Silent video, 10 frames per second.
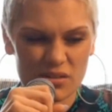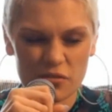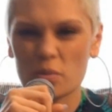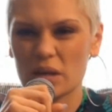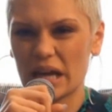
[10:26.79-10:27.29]

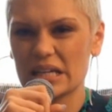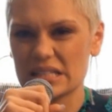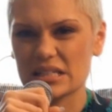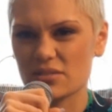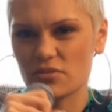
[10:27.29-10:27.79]

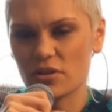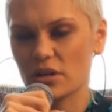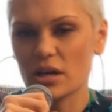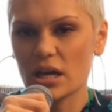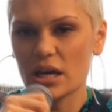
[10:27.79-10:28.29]
formulated
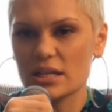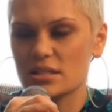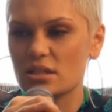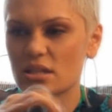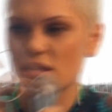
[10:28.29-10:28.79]
and it's
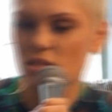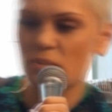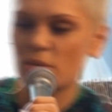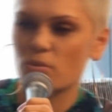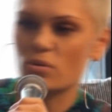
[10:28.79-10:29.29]
the things that
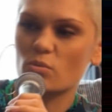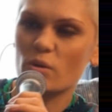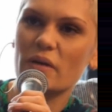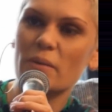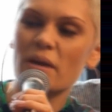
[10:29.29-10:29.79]
people,
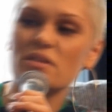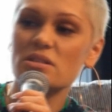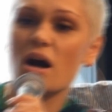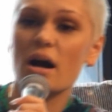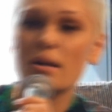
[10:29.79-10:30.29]
when they make the
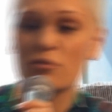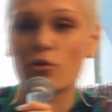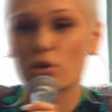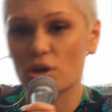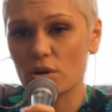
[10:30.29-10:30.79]
time
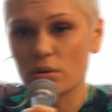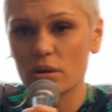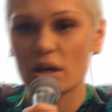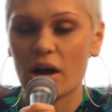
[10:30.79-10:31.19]
for you.